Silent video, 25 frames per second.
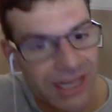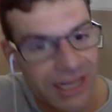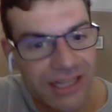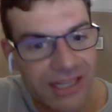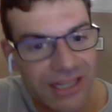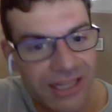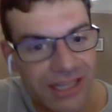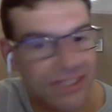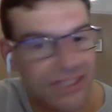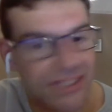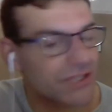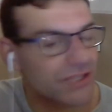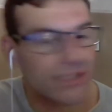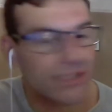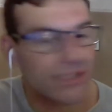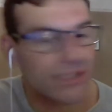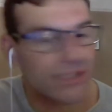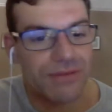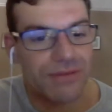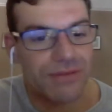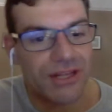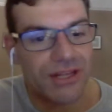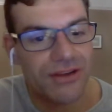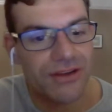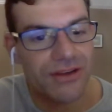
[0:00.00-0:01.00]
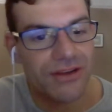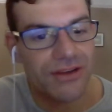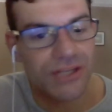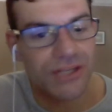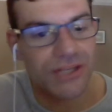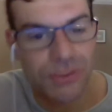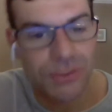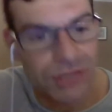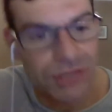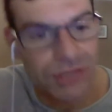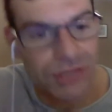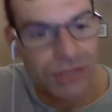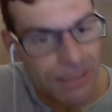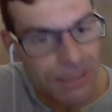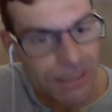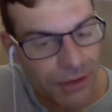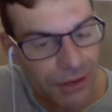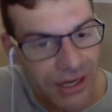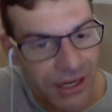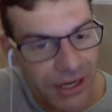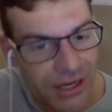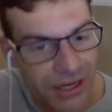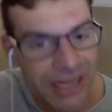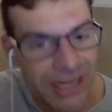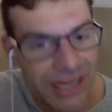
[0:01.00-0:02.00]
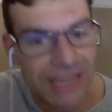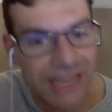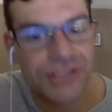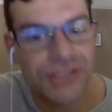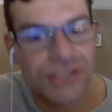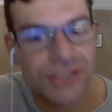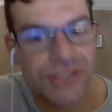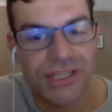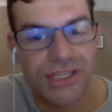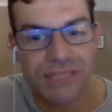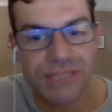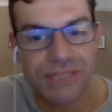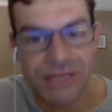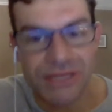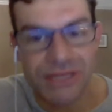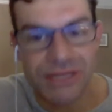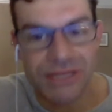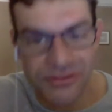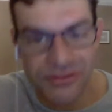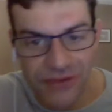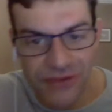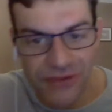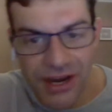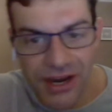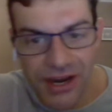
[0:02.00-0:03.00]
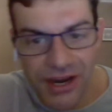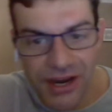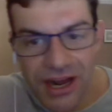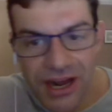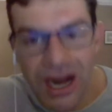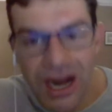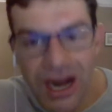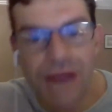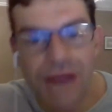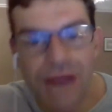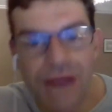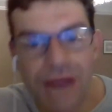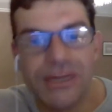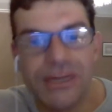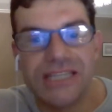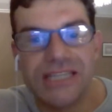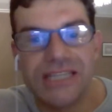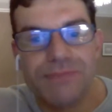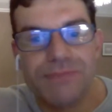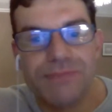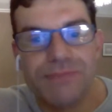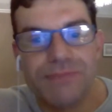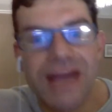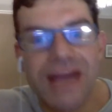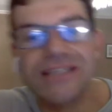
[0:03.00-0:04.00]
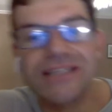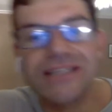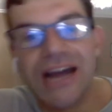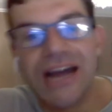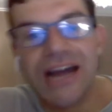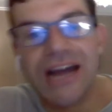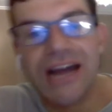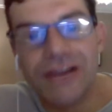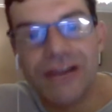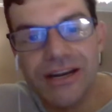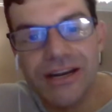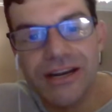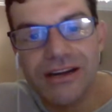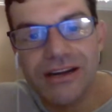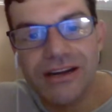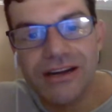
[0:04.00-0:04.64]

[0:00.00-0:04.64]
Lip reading: This is not something that you can swat up on. It's just a bit of fun. I would expect Aaron